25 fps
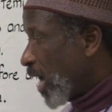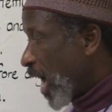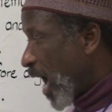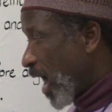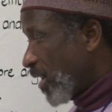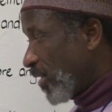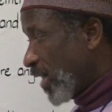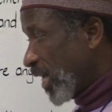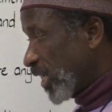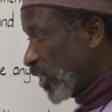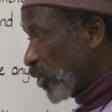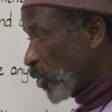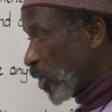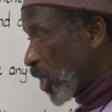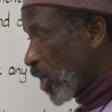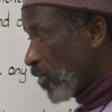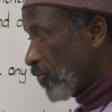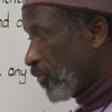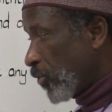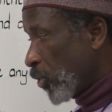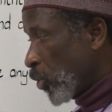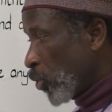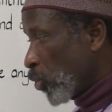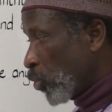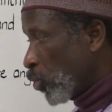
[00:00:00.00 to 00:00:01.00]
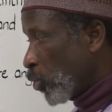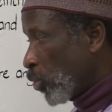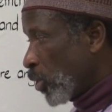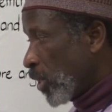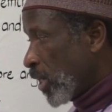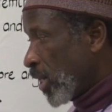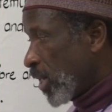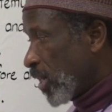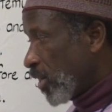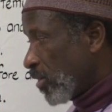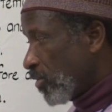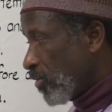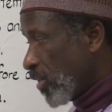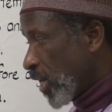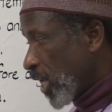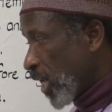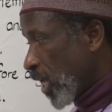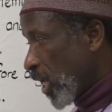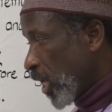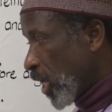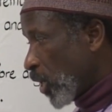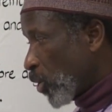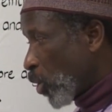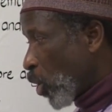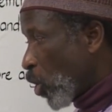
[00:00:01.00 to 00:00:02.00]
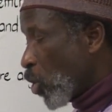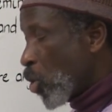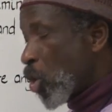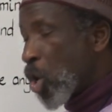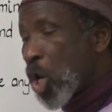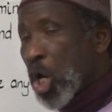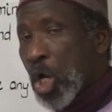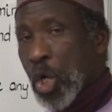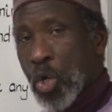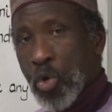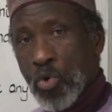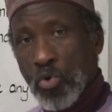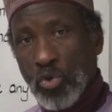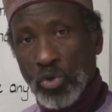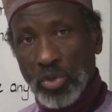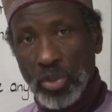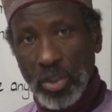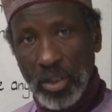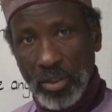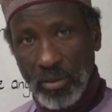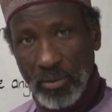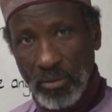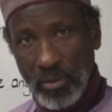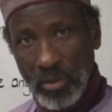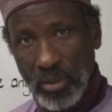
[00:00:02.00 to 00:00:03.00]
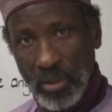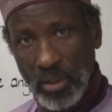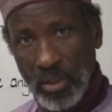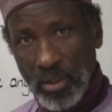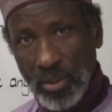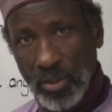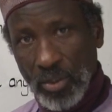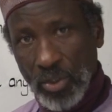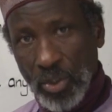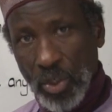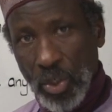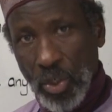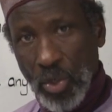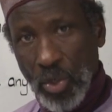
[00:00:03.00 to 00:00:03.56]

And that will give you the conclusion to